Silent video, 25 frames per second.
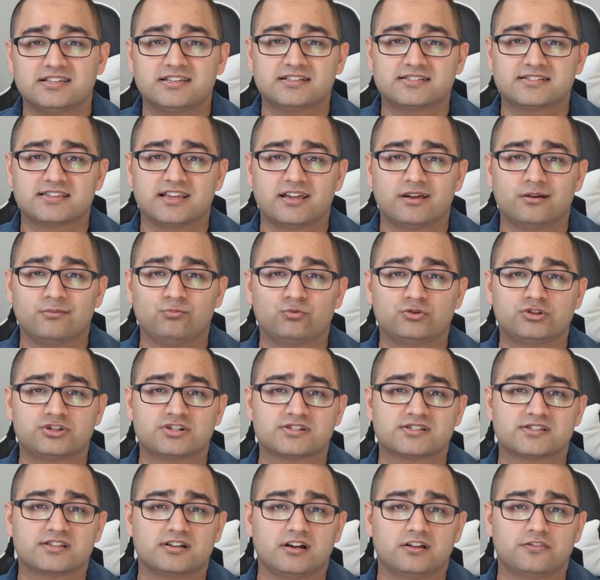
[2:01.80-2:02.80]
the exam,
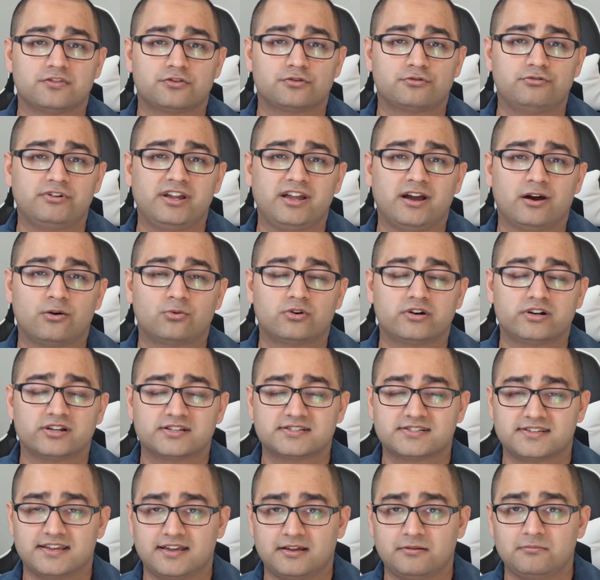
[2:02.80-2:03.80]
which is a 3-hour
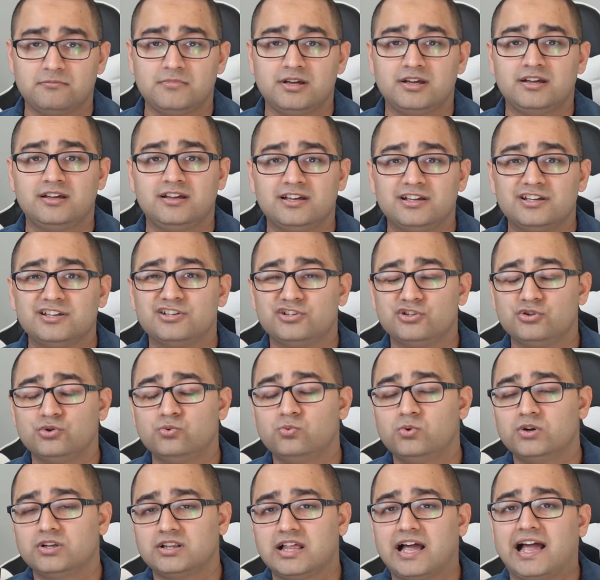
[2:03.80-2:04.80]
exam,
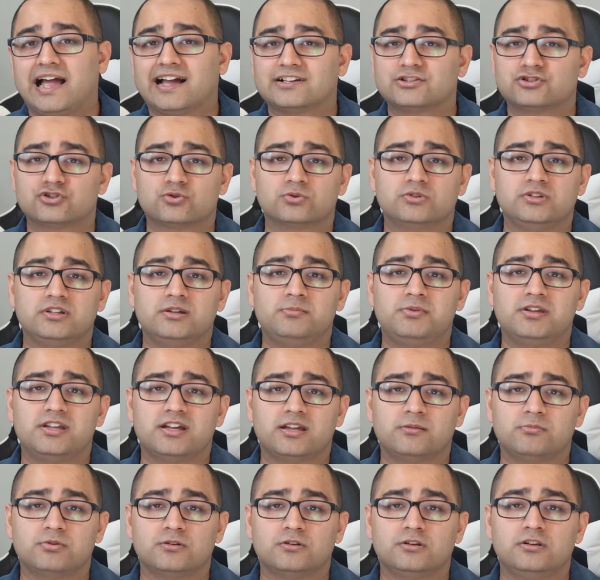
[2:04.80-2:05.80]
you will actually be
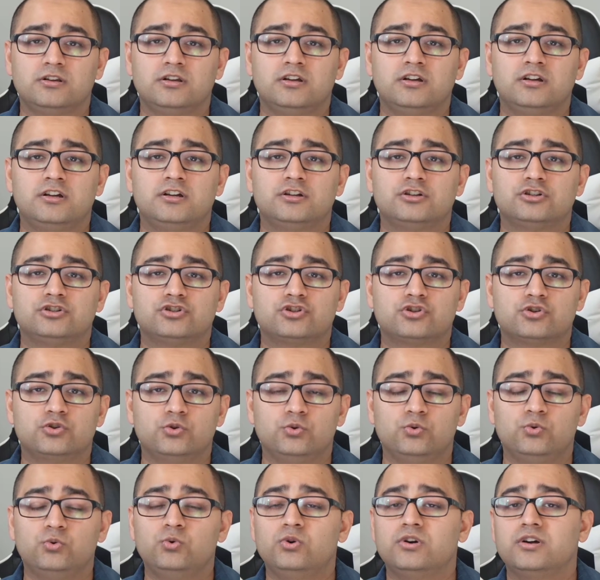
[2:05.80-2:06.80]
able
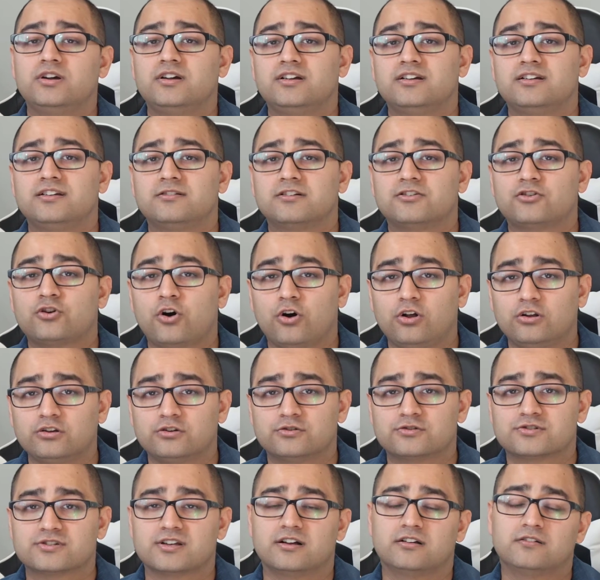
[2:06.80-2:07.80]
to call
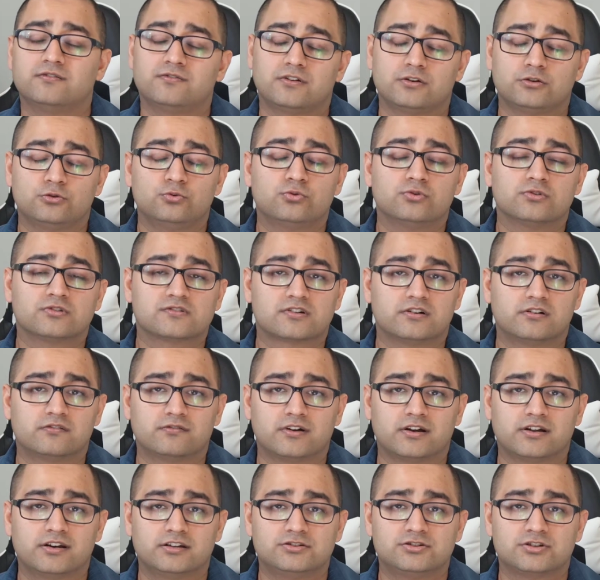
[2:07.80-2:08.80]
yourself a Google
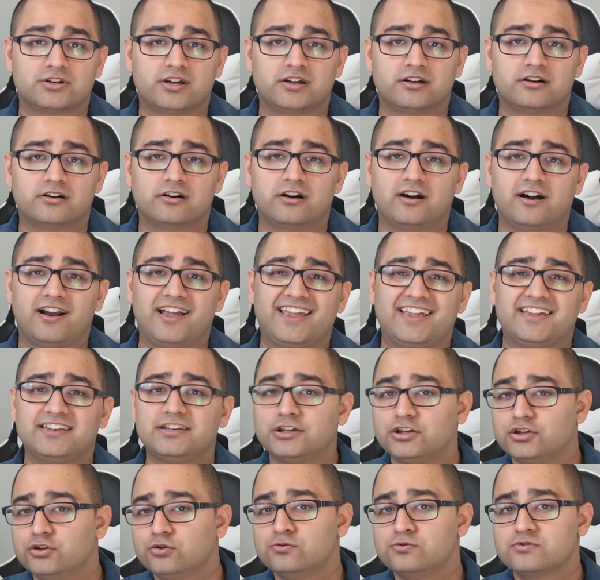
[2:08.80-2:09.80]
Certified Educator
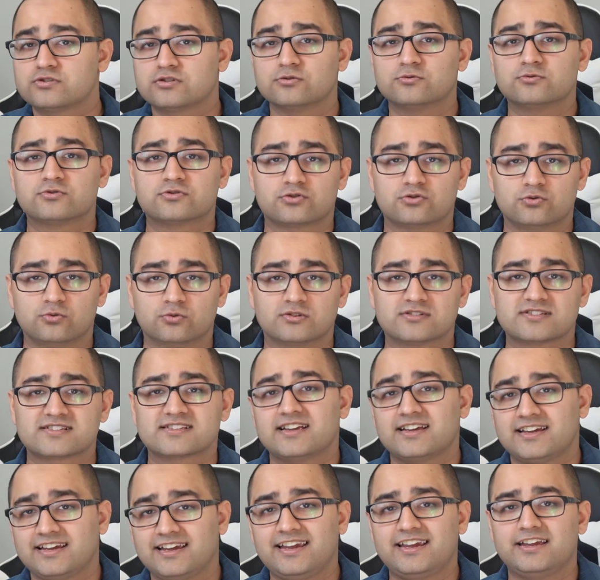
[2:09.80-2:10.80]
and use those
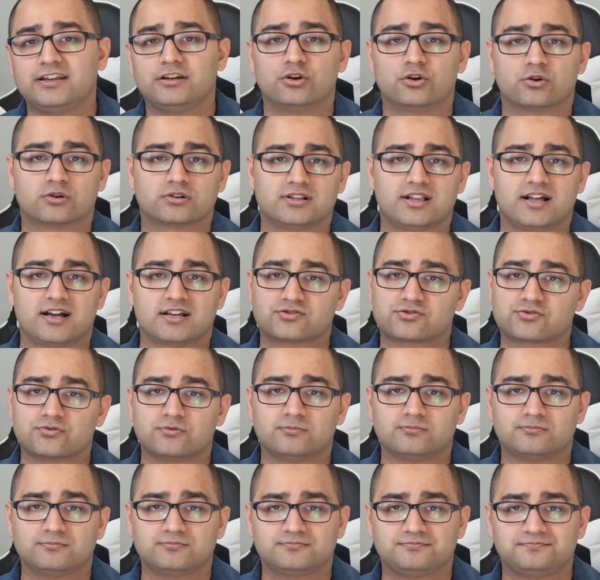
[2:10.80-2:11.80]
tools in your
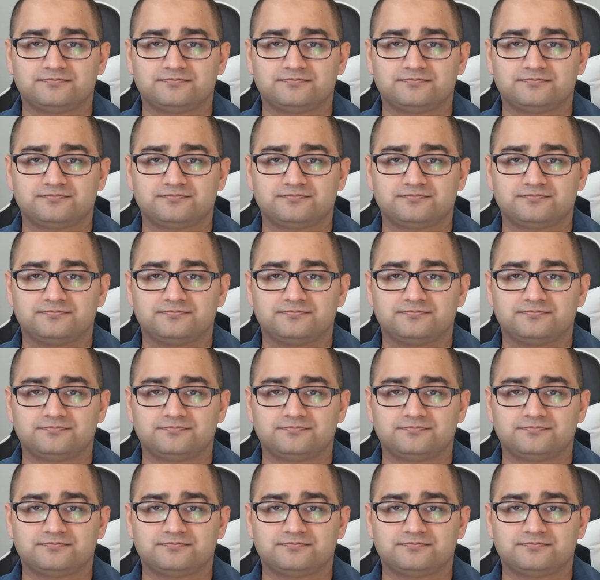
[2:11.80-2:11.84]
classroom.